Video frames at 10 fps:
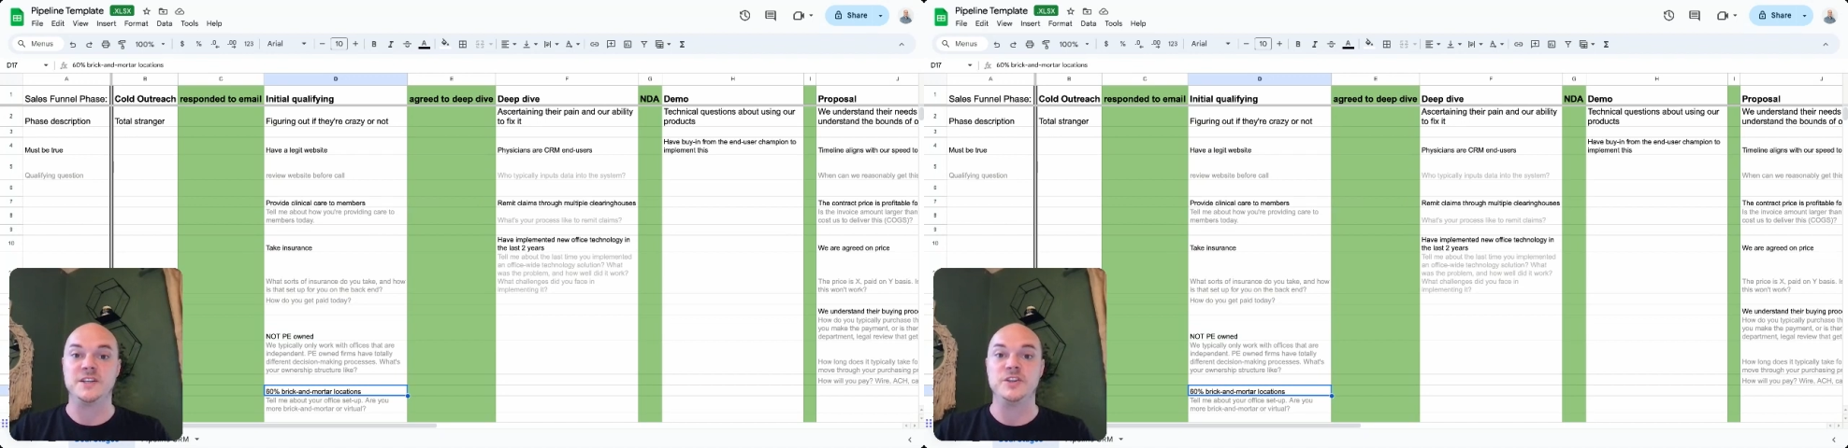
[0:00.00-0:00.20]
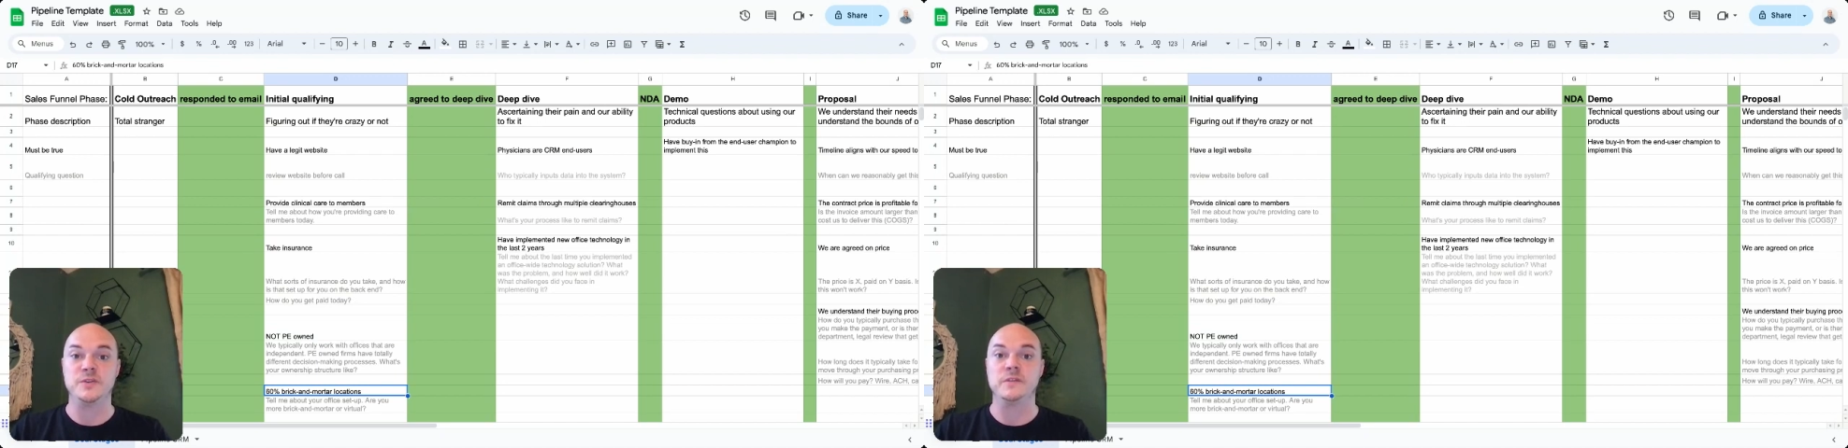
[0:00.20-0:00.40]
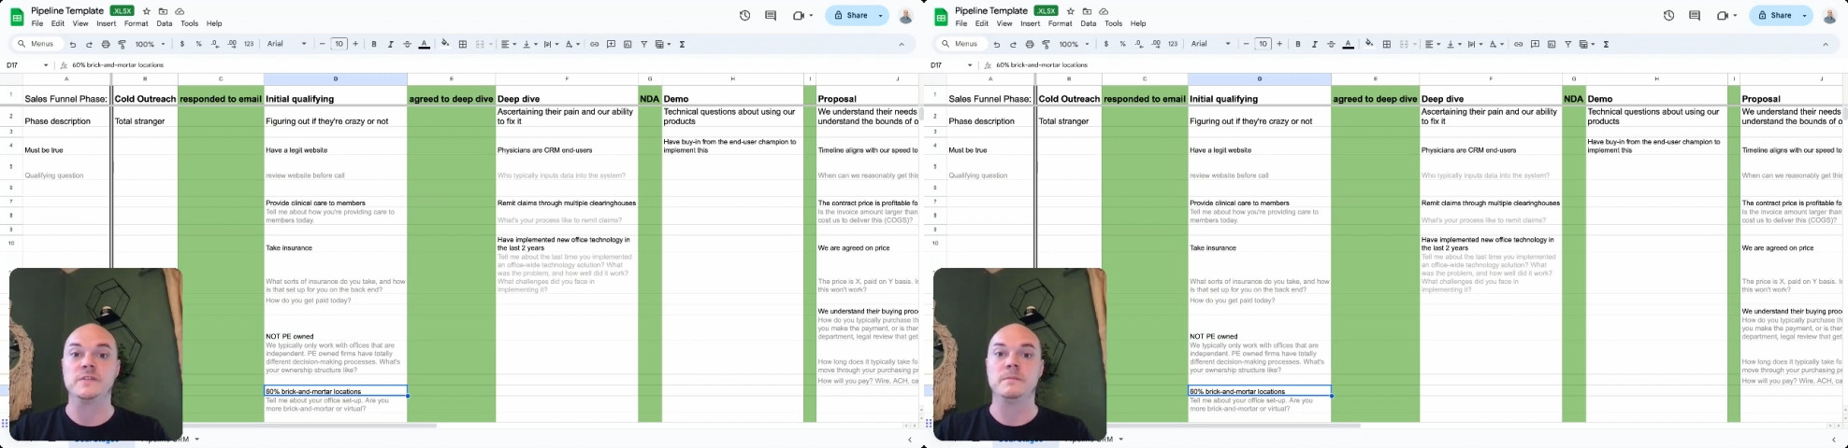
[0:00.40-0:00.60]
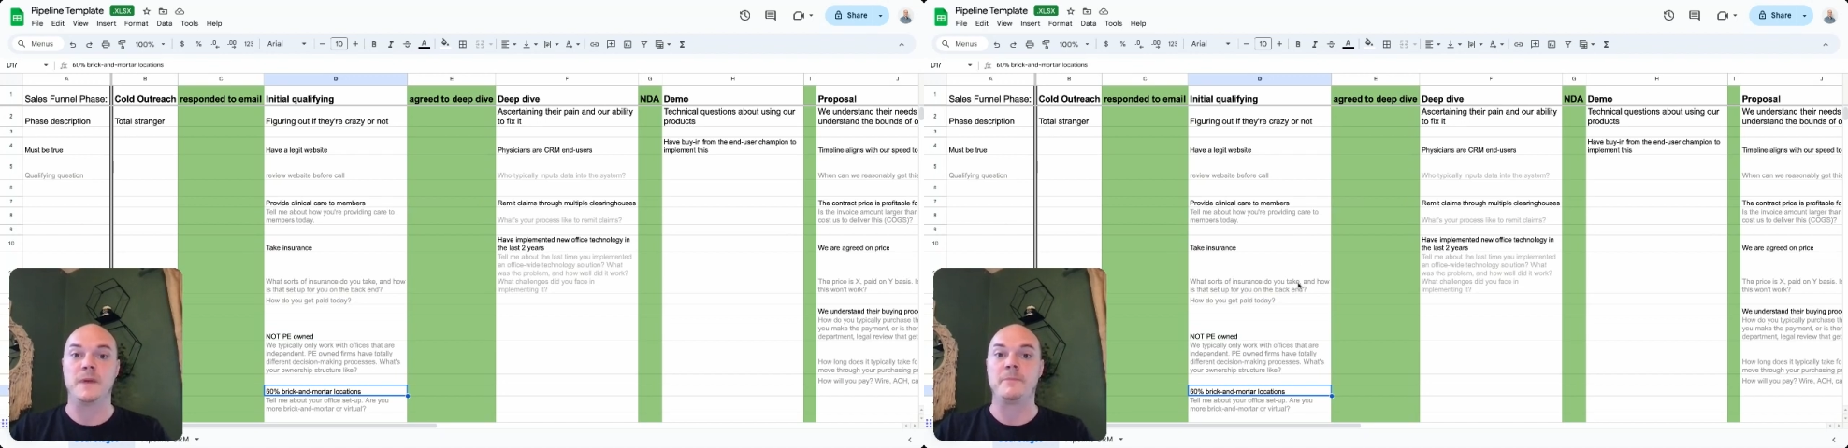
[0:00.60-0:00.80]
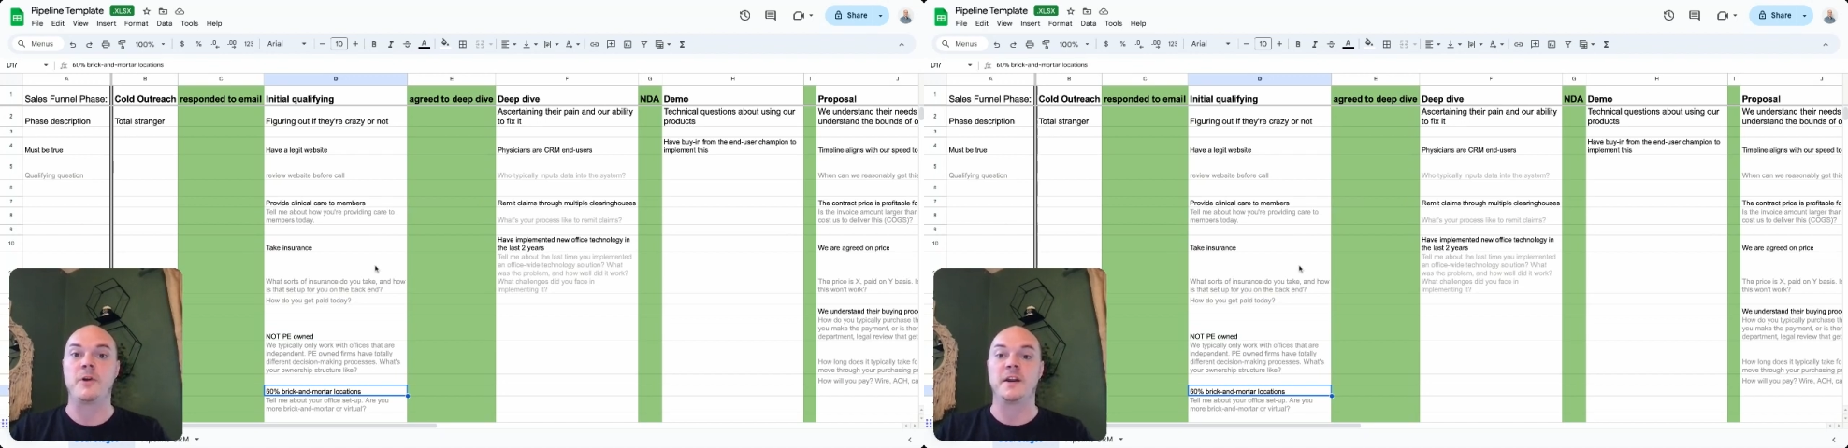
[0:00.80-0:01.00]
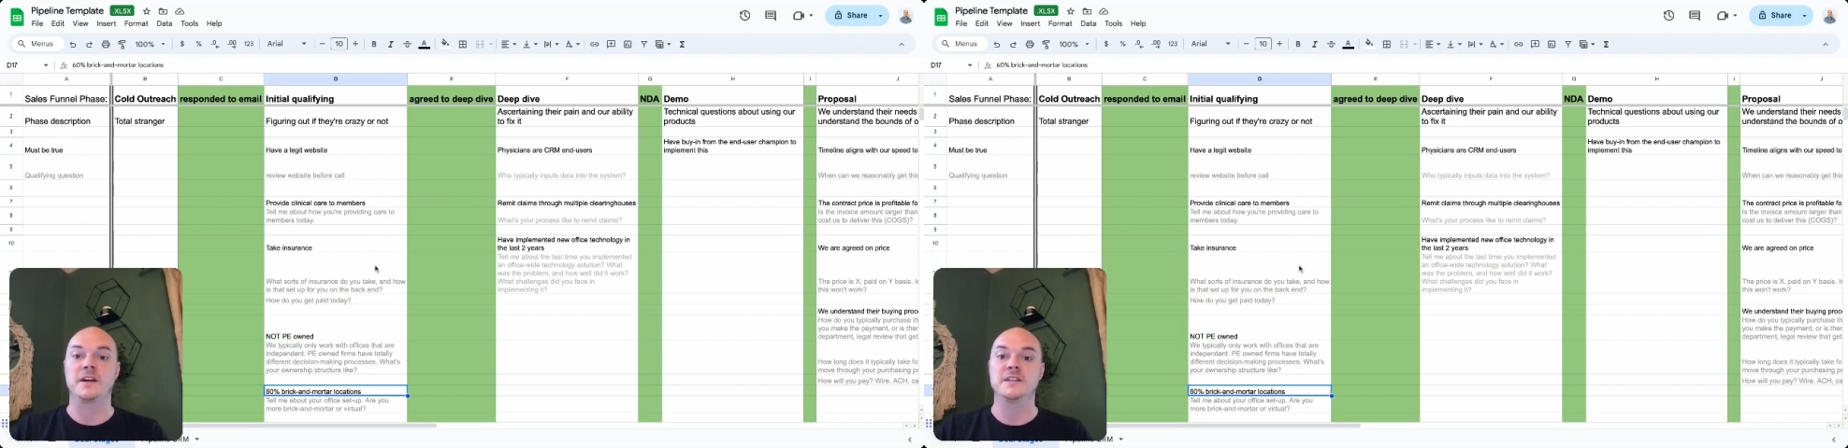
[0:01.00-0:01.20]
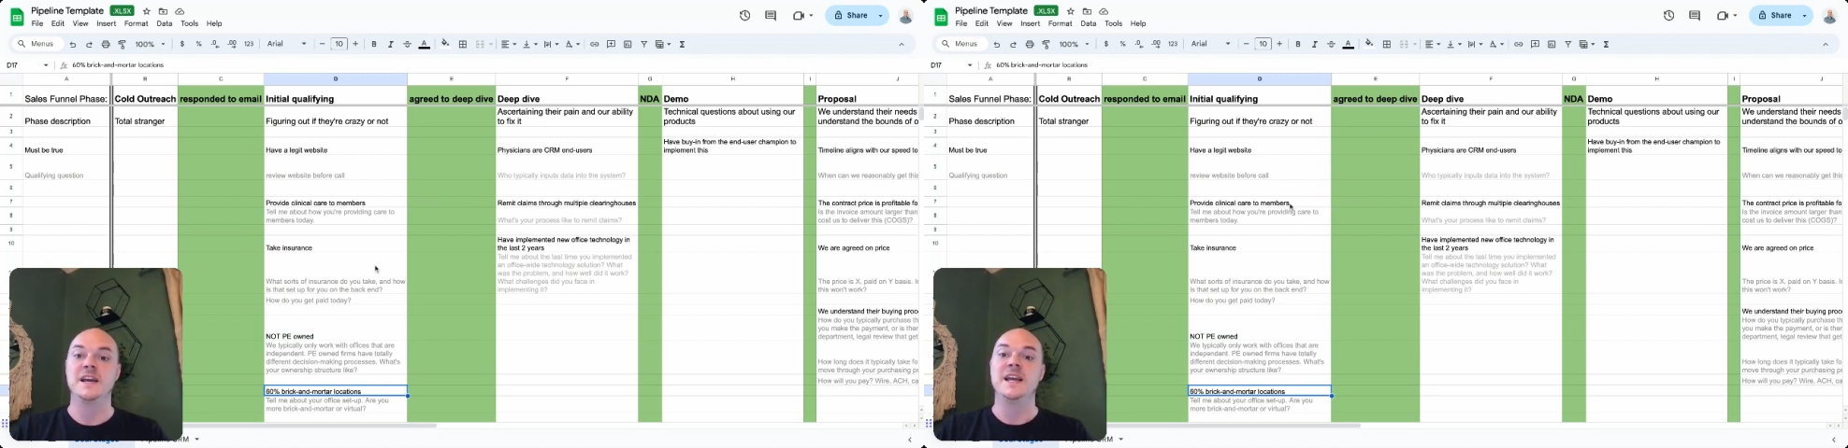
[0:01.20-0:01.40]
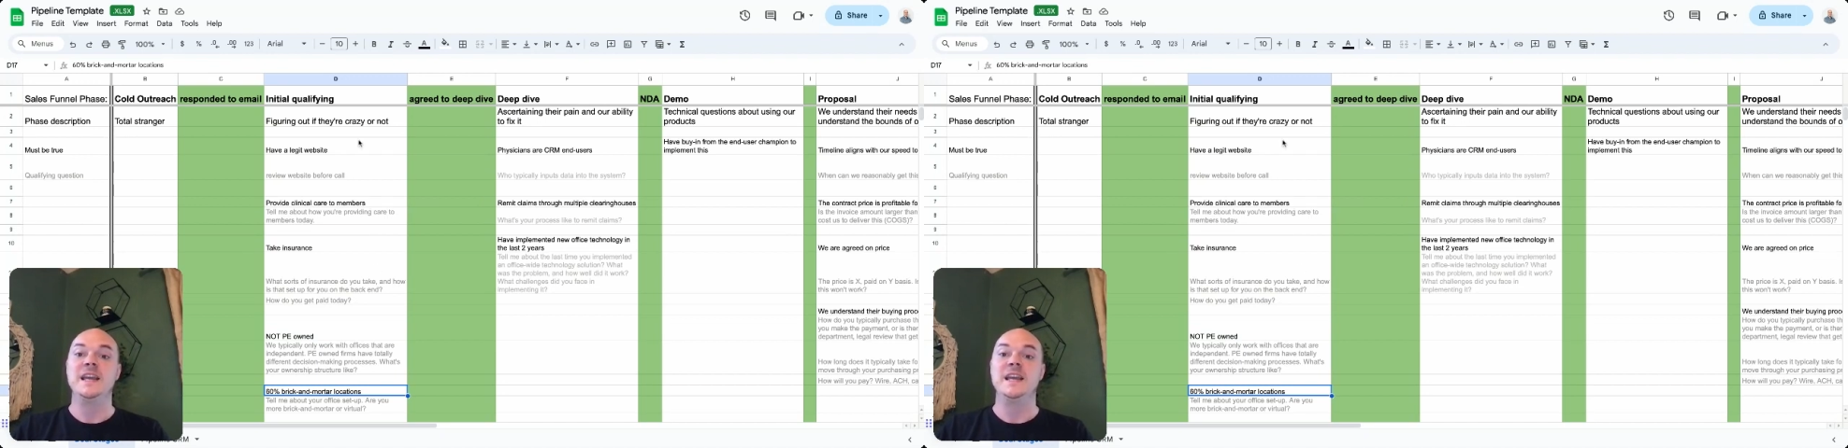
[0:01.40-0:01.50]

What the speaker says: to use my product.